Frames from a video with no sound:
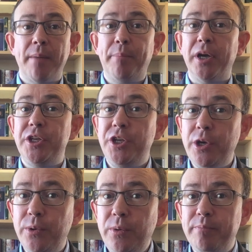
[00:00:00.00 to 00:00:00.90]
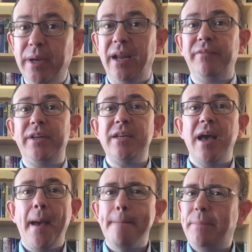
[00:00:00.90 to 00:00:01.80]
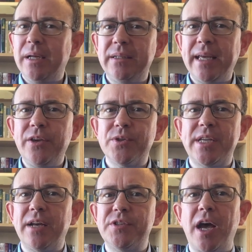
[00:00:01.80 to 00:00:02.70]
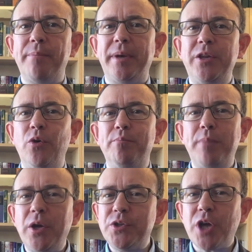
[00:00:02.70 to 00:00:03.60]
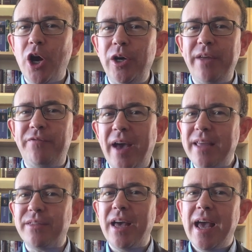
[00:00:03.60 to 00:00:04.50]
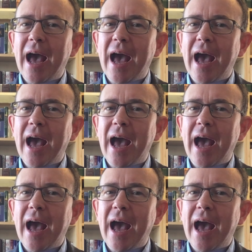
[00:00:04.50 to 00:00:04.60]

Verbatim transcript: But you, beloved, building yourselves up in your most holy faith